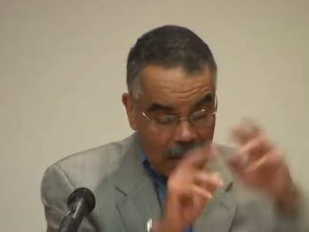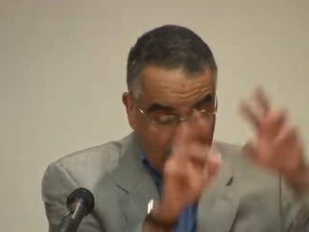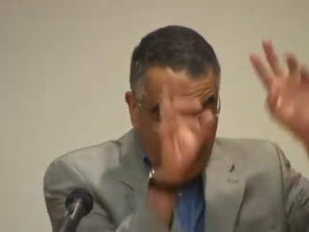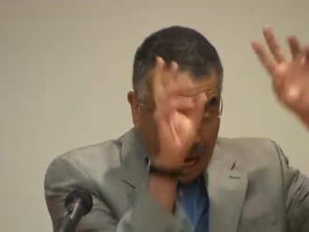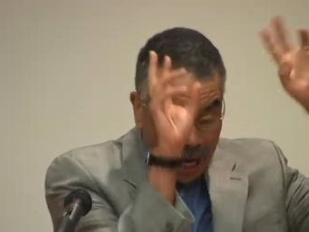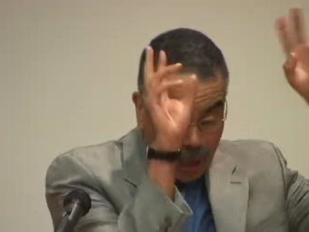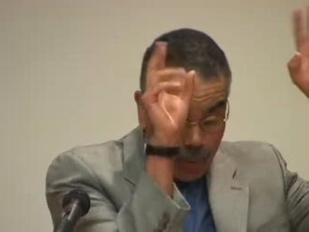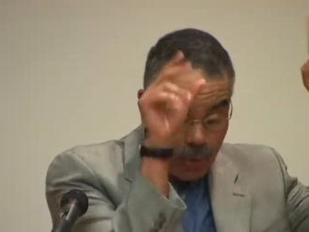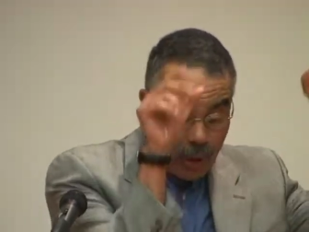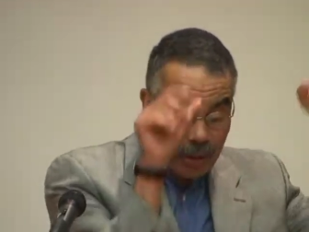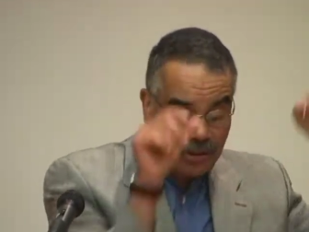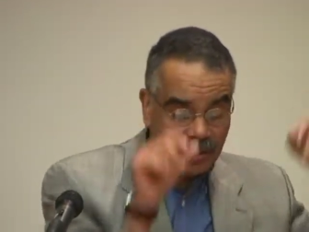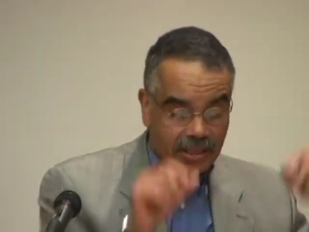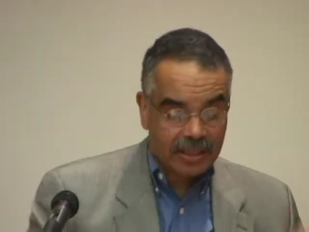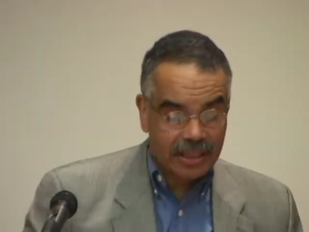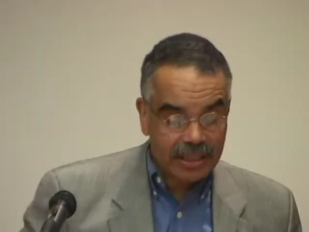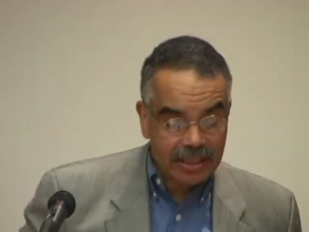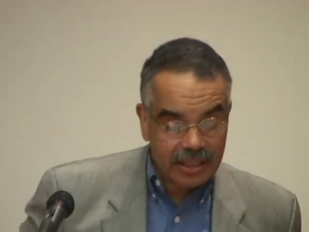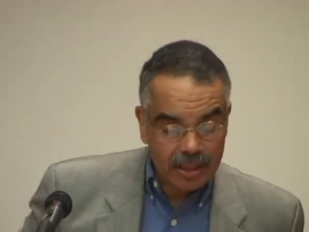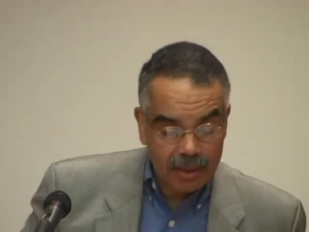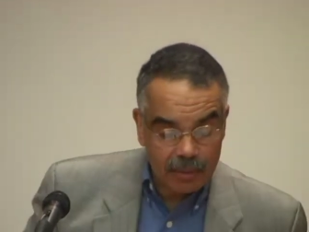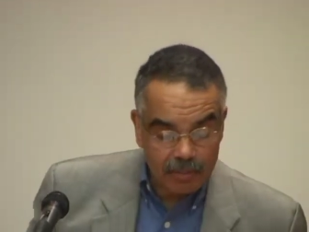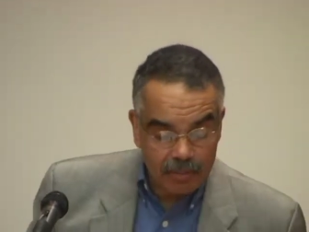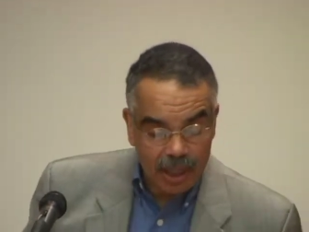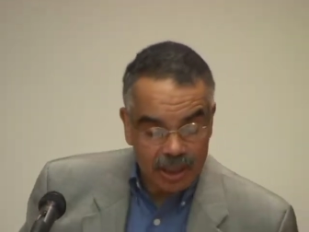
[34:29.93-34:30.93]
I wasn't
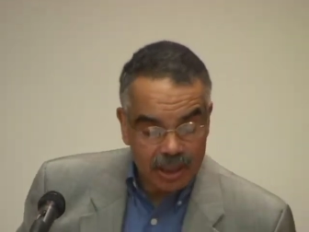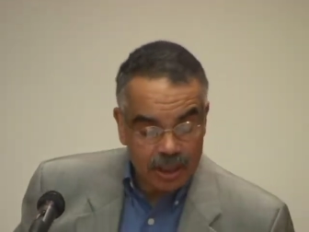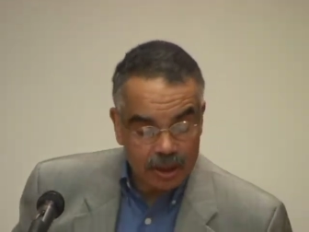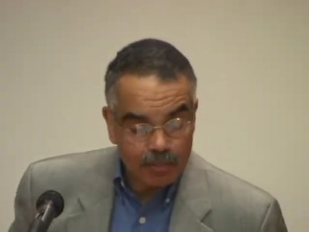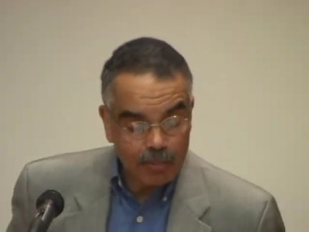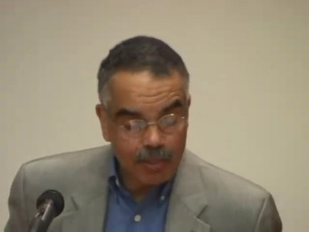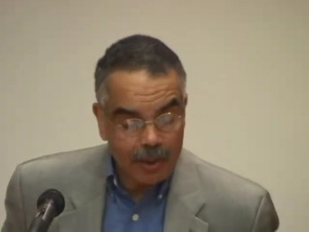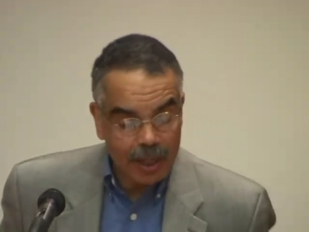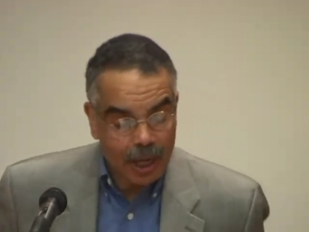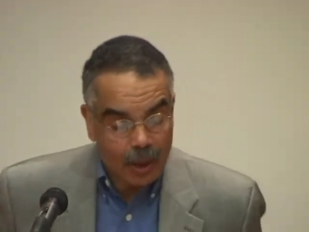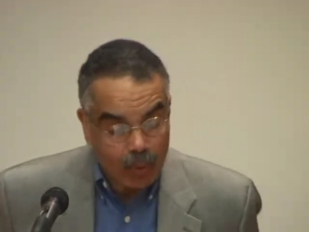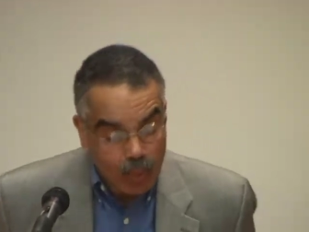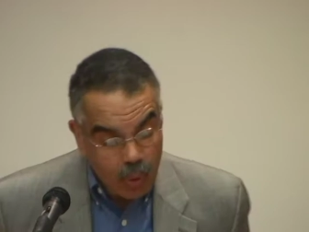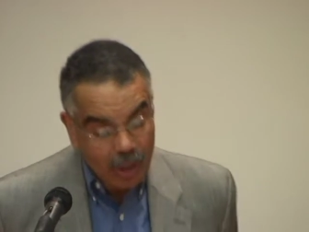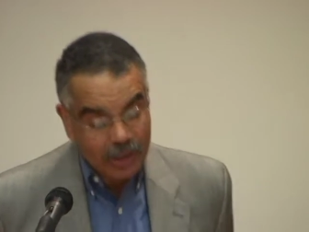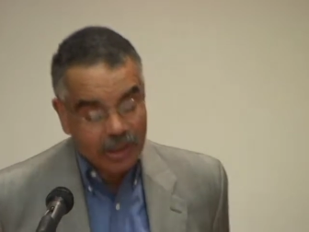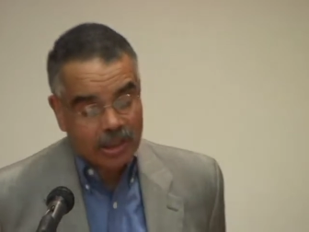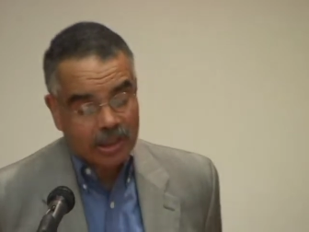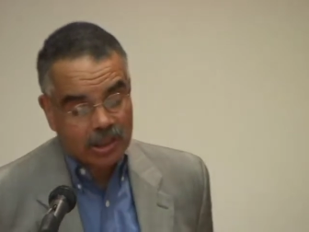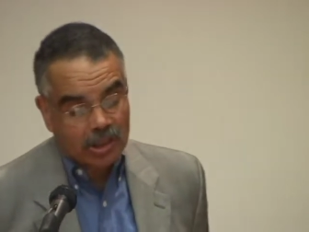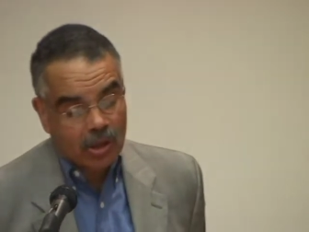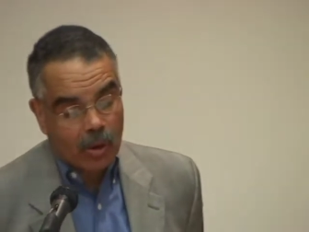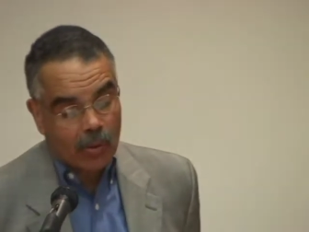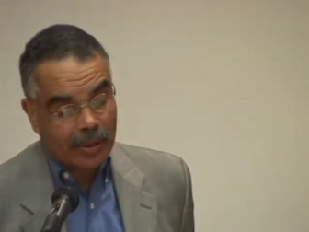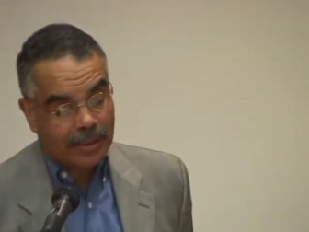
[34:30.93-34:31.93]
into much, but I
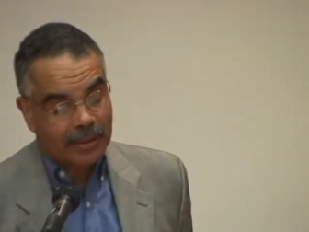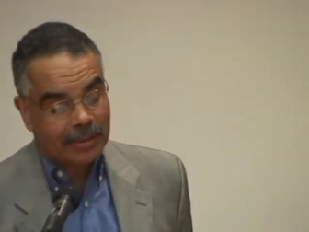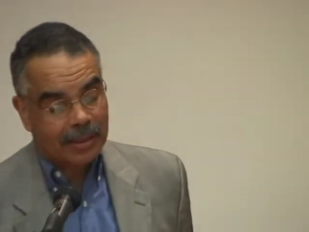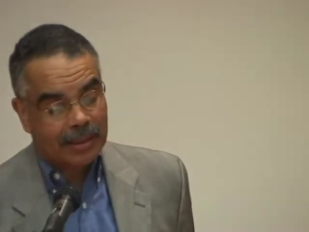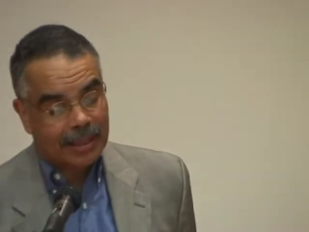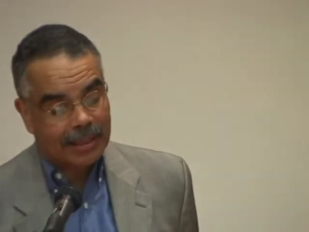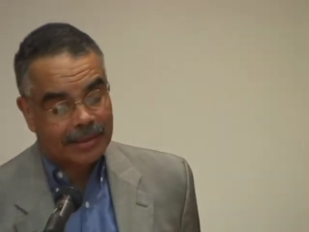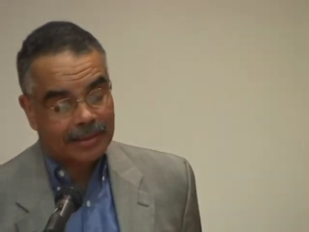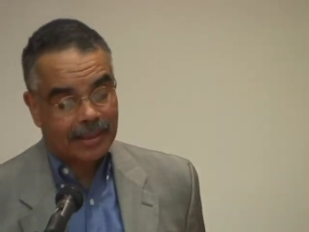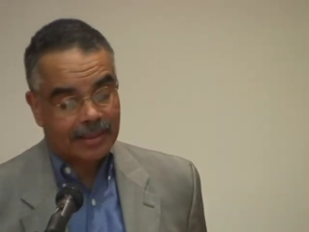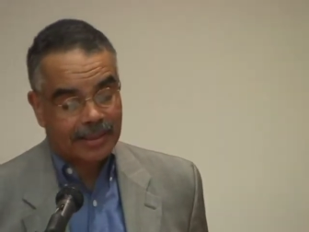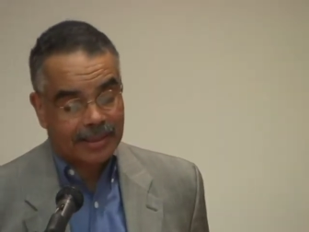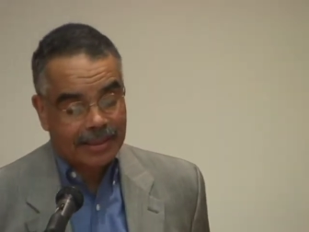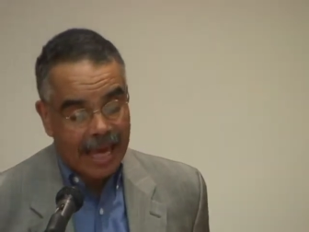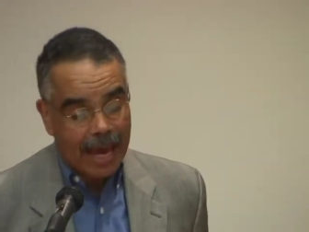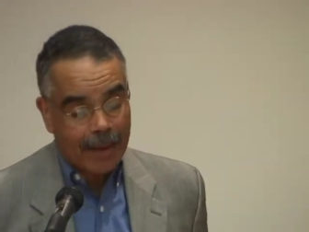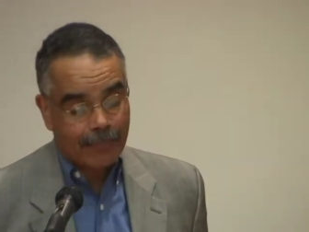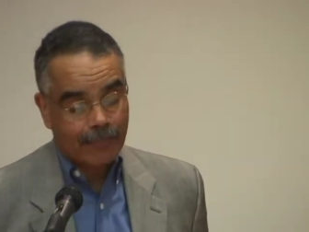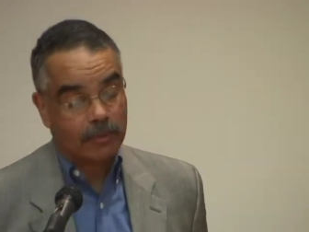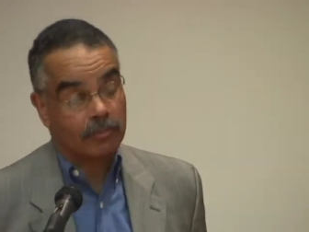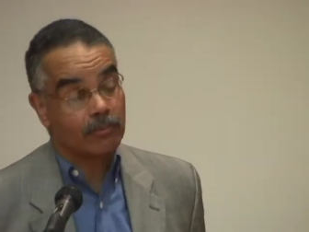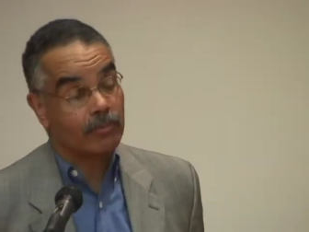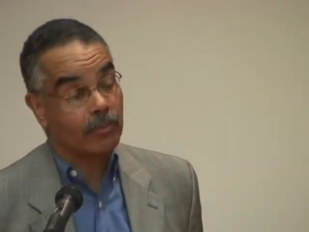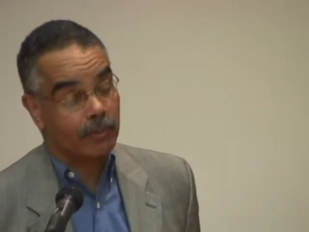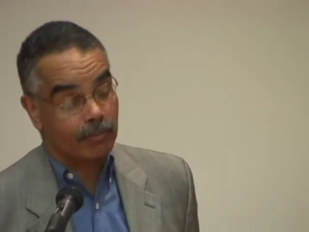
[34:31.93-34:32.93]
wasn't going to let this
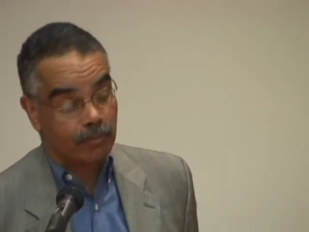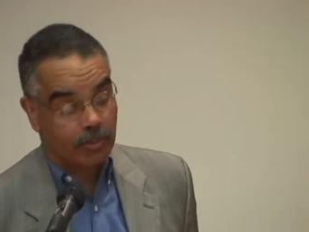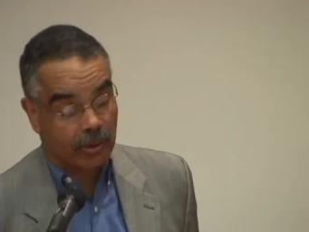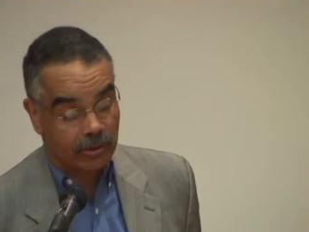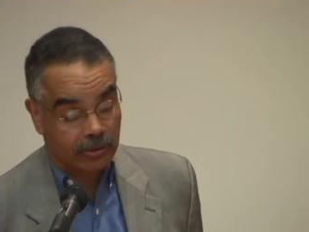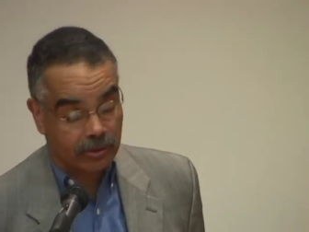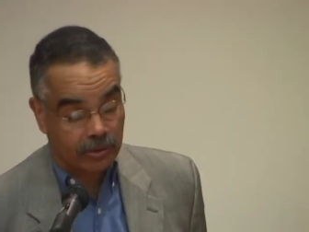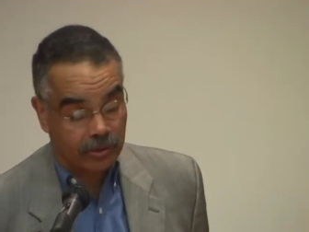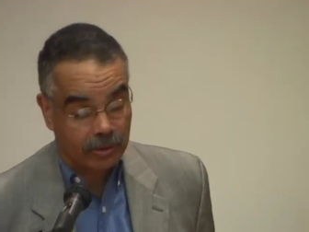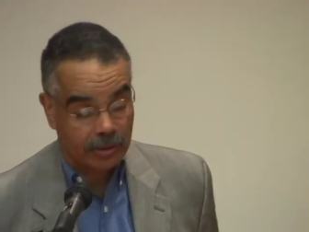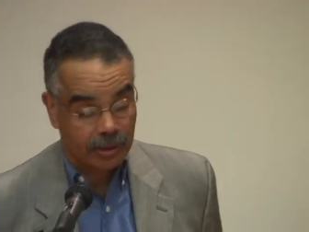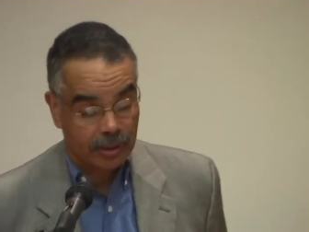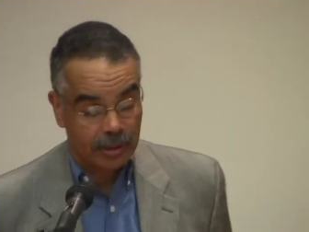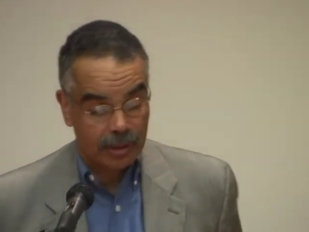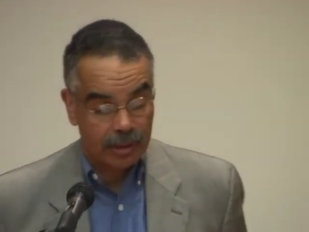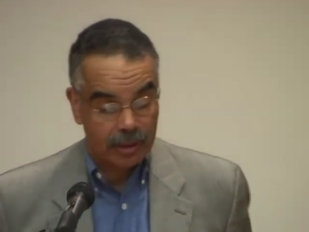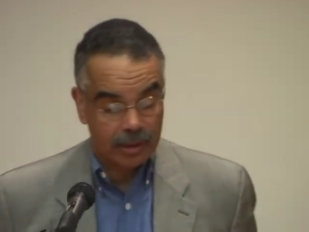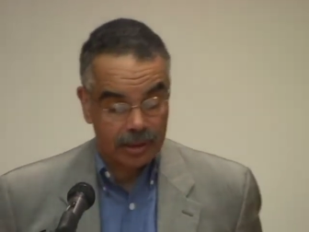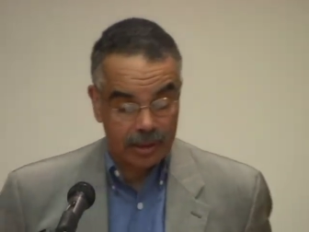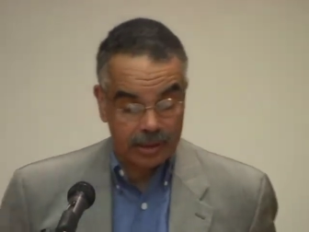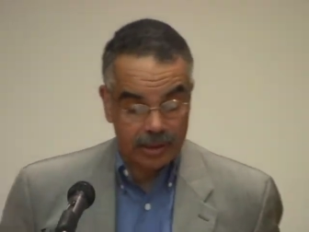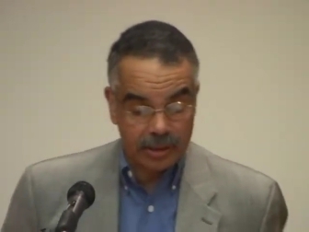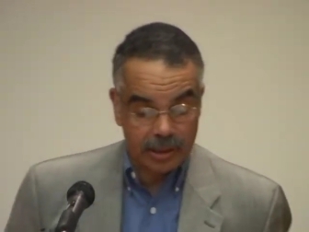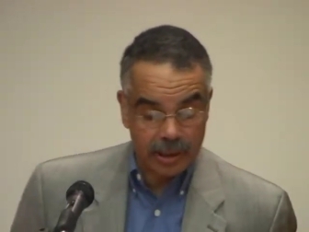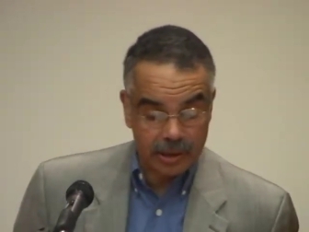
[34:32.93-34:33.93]
happen, my brother
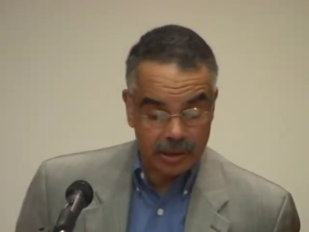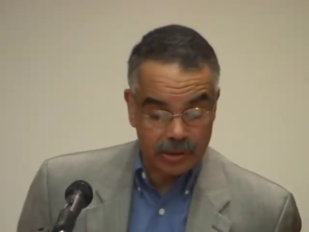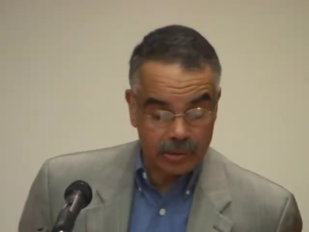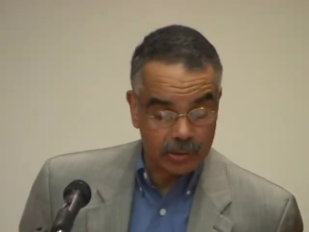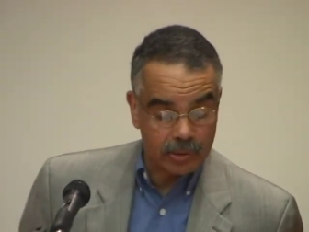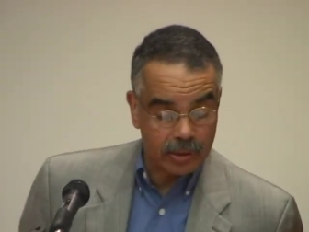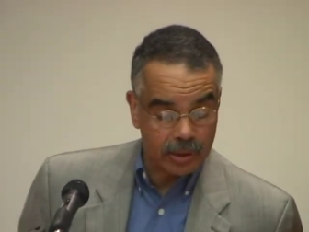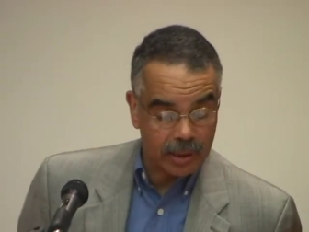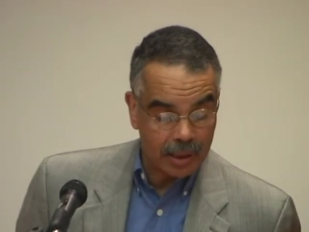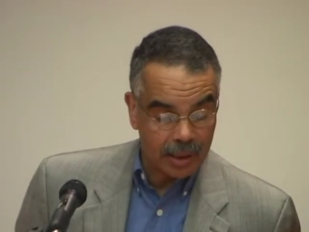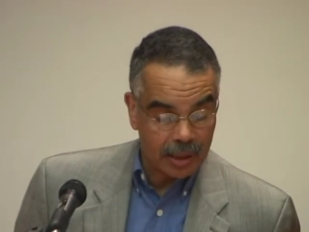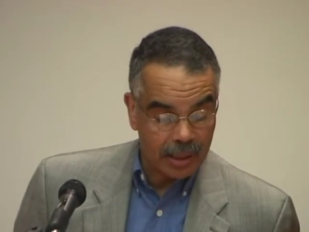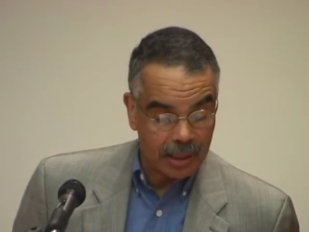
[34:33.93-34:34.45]
continued.